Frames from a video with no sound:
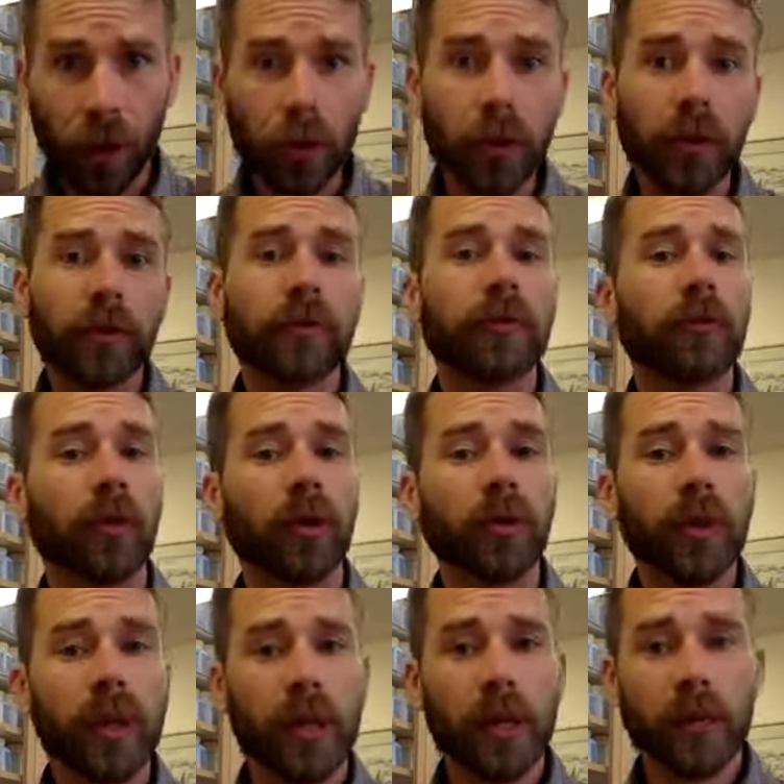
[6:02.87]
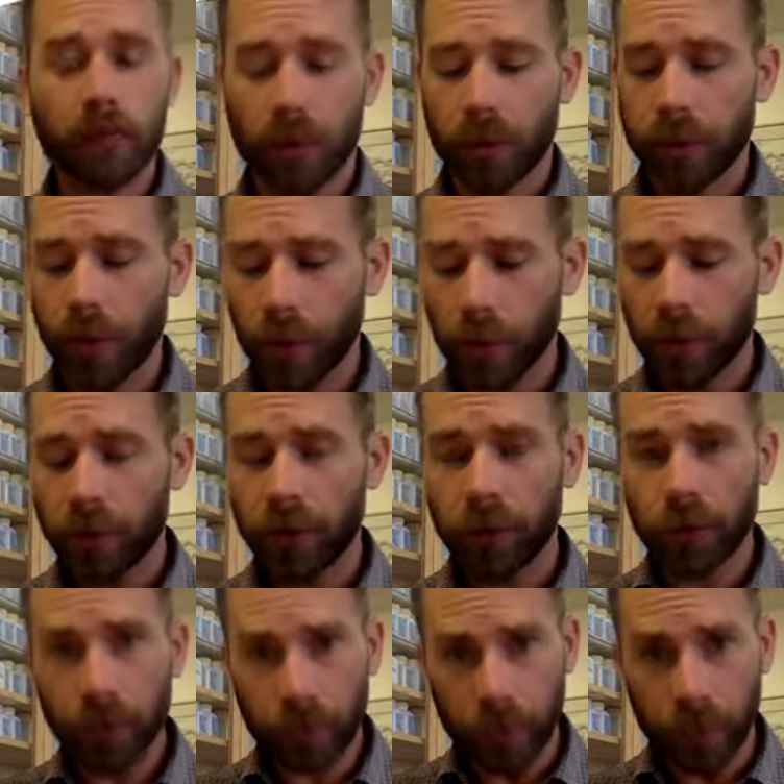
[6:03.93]
it with a formula, or maybe a
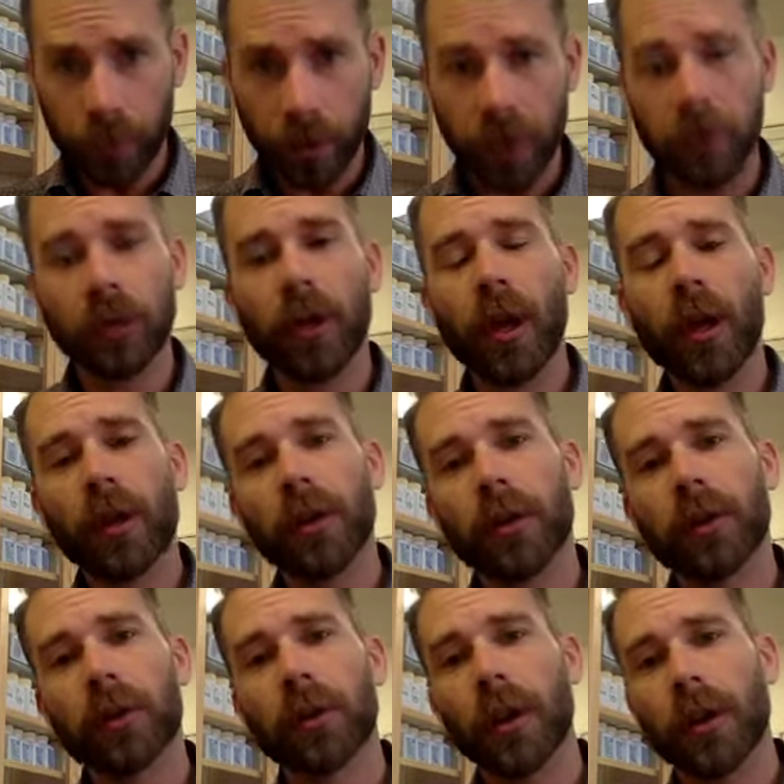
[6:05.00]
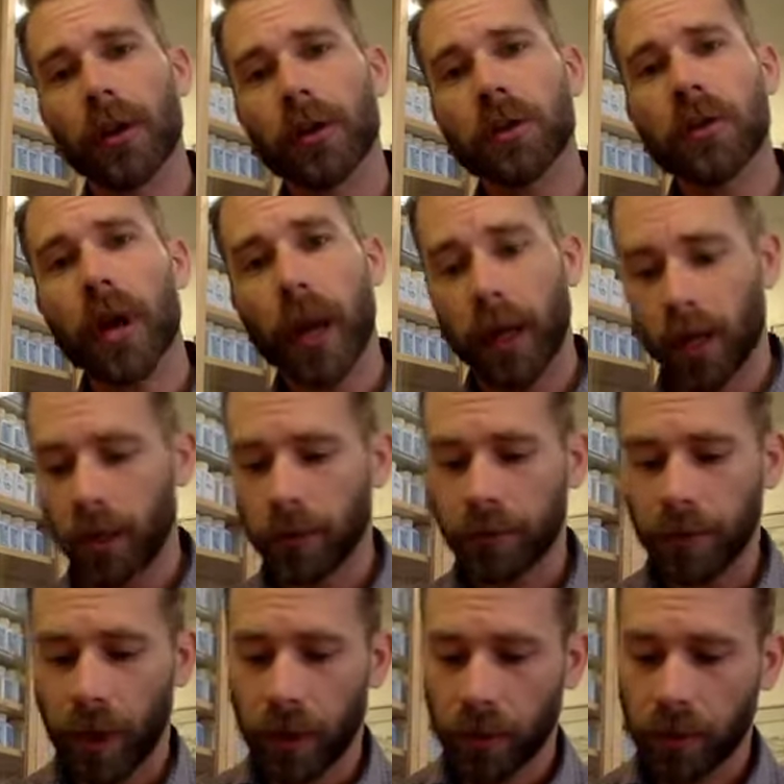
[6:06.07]
few formulas that create a drying
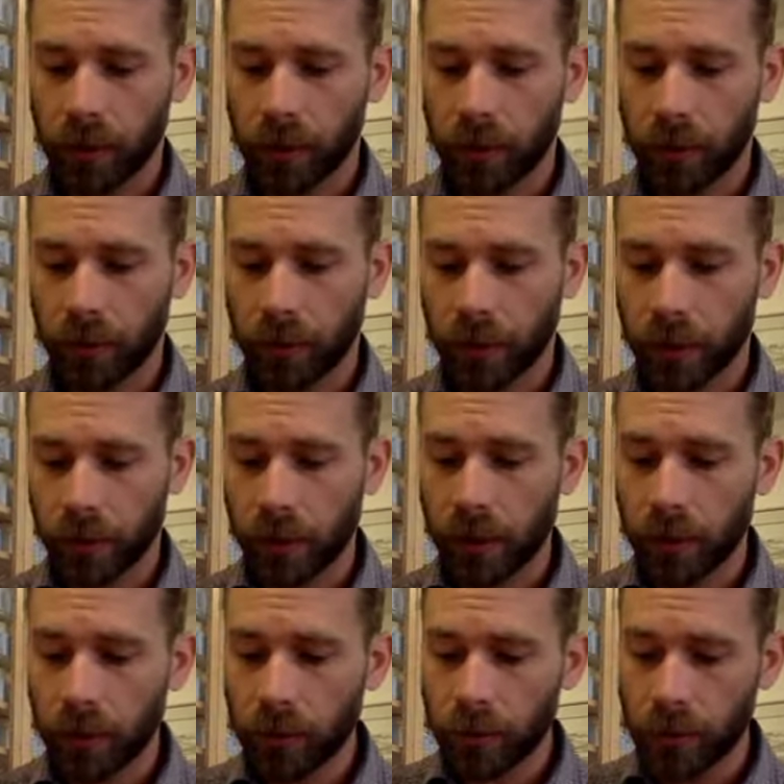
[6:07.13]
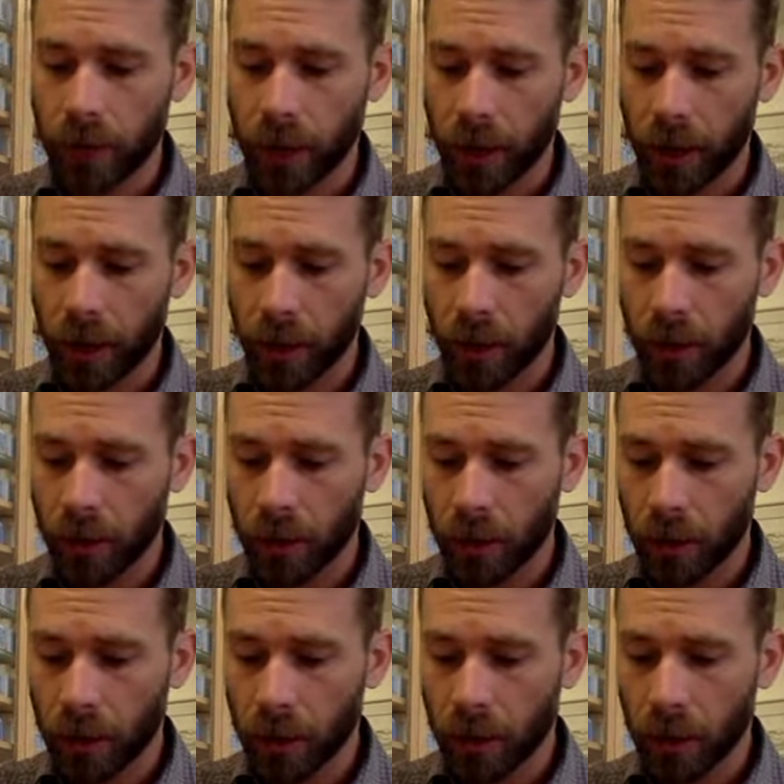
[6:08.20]
effect. So let's try
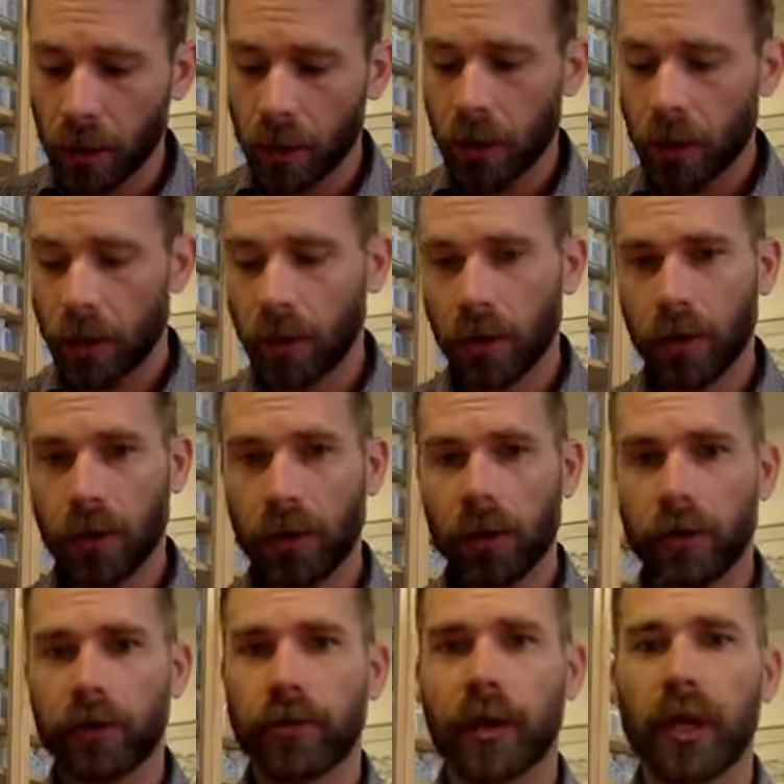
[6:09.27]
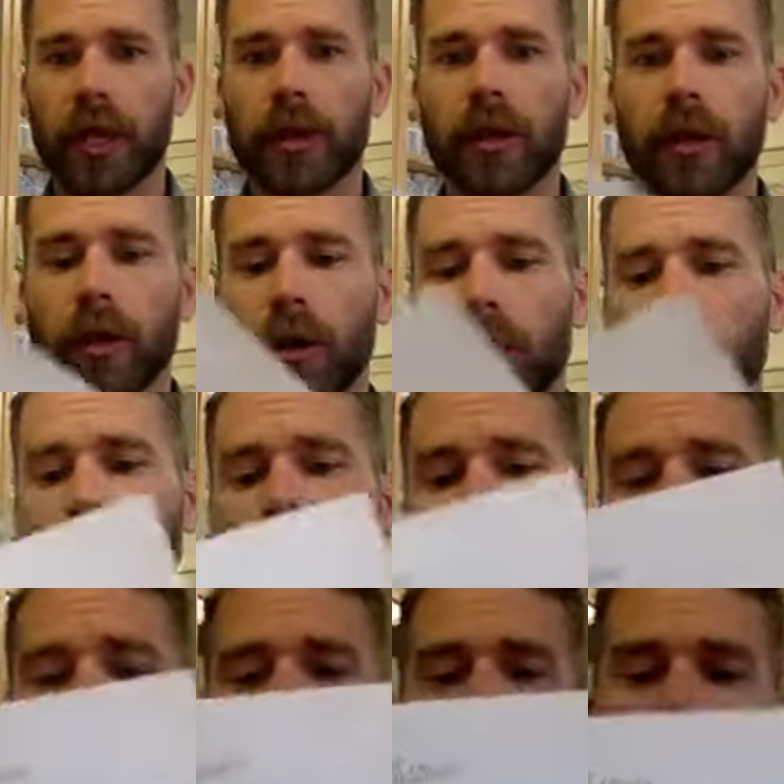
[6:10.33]
to find the herbal
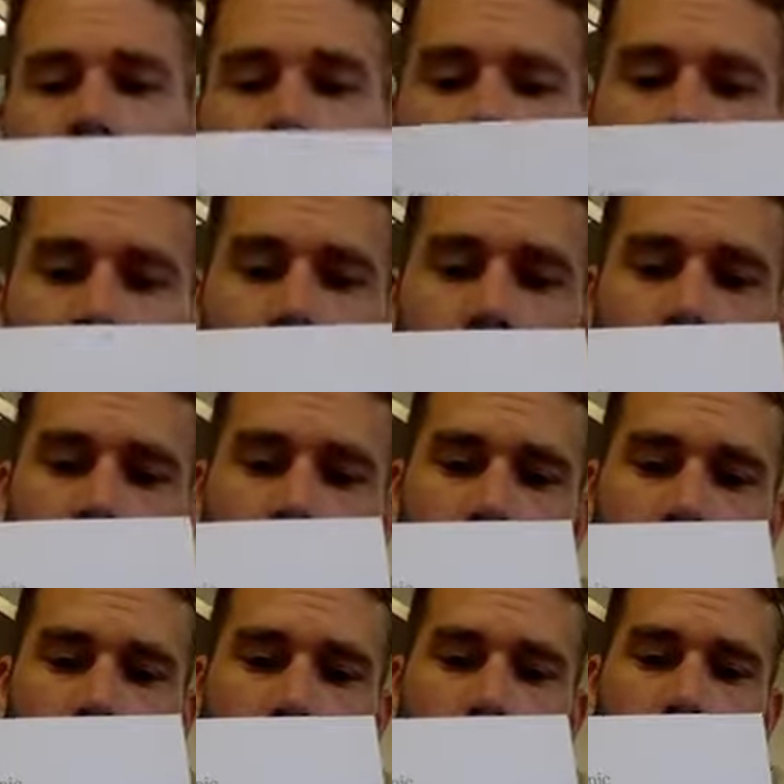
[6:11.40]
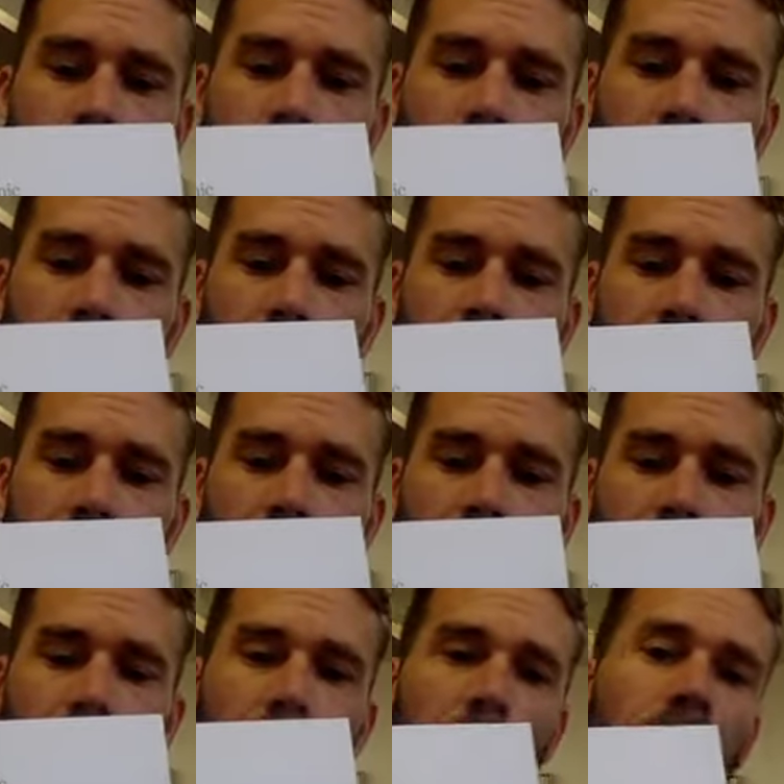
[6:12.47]
intervention that
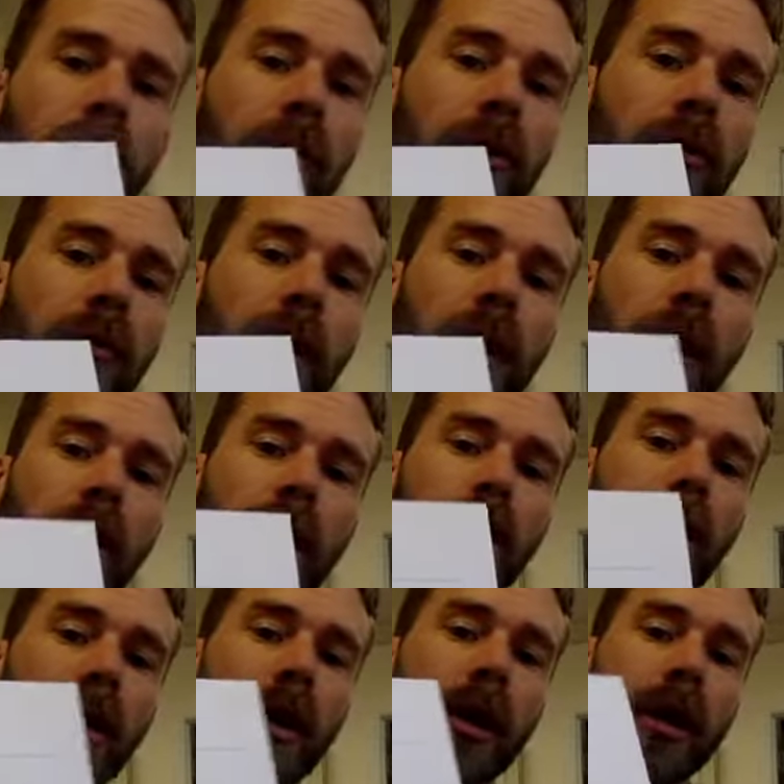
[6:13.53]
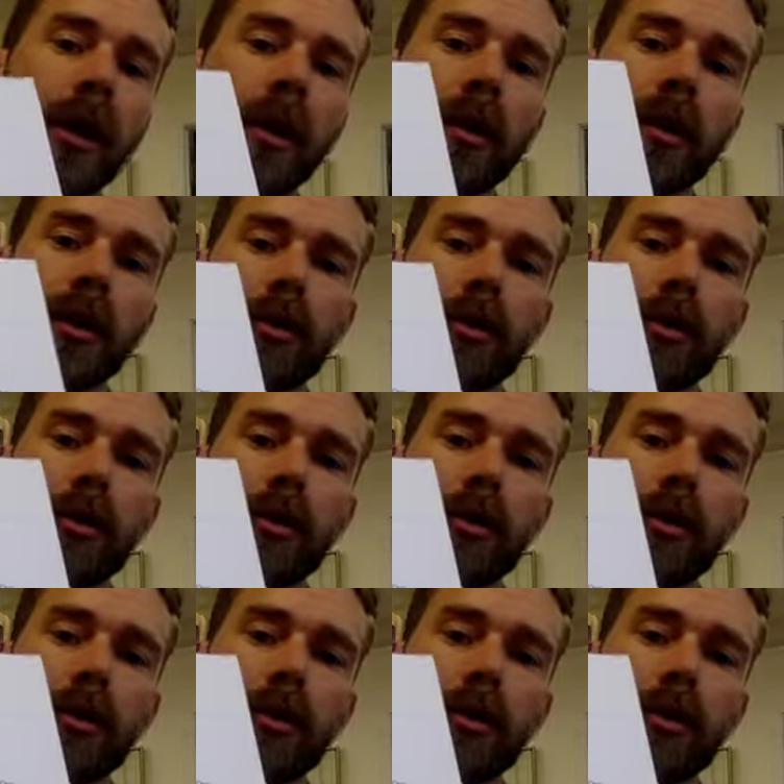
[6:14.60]
places emphasis right here, that